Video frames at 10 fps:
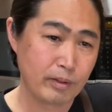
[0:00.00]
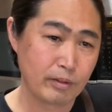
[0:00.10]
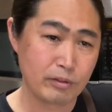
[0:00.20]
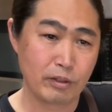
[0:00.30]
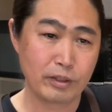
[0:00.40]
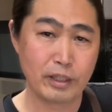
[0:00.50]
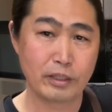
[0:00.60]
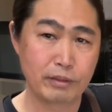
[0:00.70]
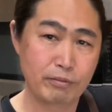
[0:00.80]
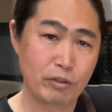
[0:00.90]
so again
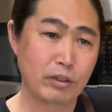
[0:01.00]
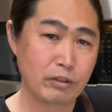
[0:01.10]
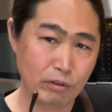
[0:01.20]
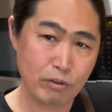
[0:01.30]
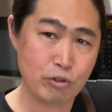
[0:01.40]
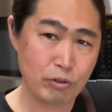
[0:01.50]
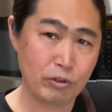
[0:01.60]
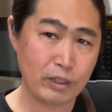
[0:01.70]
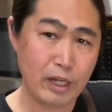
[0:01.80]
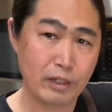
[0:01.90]
if you're on the low sugar
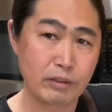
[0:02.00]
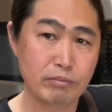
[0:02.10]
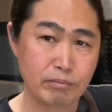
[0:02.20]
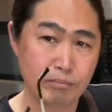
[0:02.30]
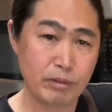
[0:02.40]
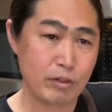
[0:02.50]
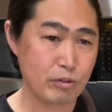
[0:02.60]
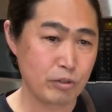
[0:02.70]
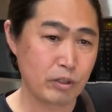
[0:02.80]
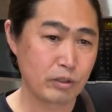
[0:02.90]
diet make
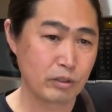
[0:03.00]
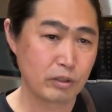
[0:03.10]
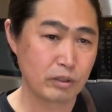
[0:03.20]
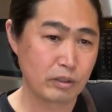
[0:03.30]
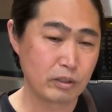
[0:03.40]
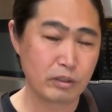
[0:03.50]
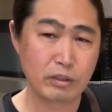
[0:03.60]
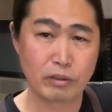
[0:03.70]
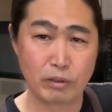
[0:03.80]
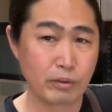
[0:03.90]
sure
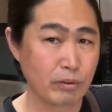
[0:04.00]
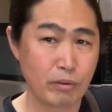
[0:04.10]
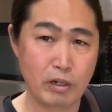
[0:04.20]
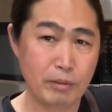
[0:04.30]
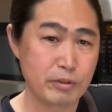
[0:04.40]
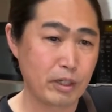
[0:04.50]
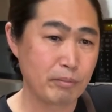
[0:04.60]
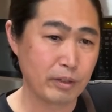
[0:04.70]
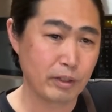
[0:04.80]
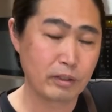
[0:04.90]
no carb same
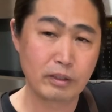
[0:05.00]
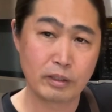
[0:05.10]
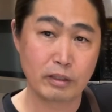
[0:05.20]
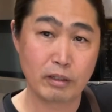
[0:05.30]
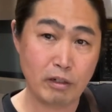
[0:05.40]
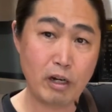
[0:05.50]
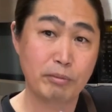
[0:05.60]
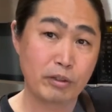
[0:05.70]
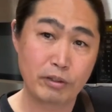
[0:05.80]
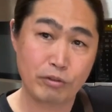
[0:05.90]
thing you know carb
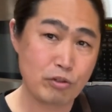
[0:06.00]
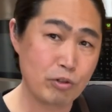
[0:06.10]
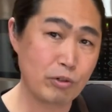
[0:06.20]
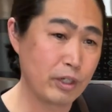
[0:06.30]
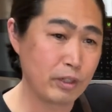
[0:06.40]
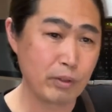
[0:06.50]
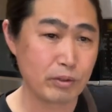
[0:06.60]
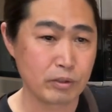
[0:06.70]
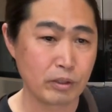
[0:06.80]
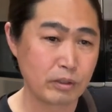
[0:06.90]
turn into sugar anyway
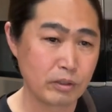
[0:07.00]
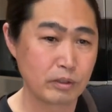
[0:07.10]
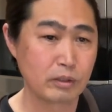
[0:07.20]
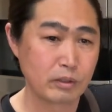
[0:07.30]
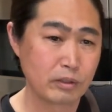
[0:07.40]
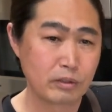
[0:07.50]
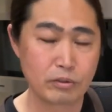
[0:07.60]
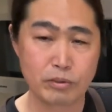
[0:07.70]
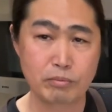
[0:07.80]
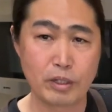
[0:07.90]
so
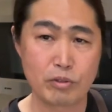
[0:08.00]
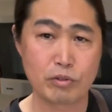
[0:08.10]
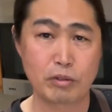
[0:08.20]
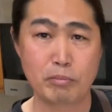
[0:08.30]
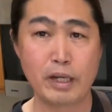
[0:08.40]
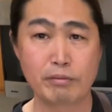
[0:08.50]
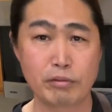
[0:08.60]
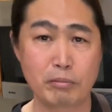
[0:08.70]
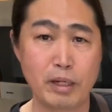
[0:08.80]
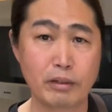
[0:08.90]
just make sure i'm mindful
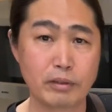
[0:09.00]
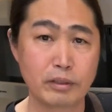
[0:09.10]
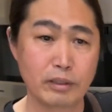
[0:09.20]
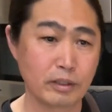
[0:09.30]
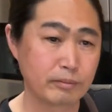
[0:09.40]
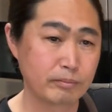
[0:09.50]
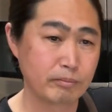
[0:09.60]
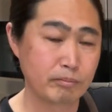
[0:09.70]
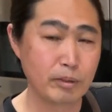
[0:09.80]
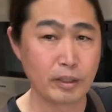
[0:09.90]
about you know
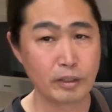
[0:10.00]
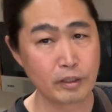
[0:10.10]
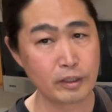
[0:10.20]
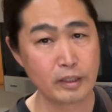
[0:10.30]
but uh,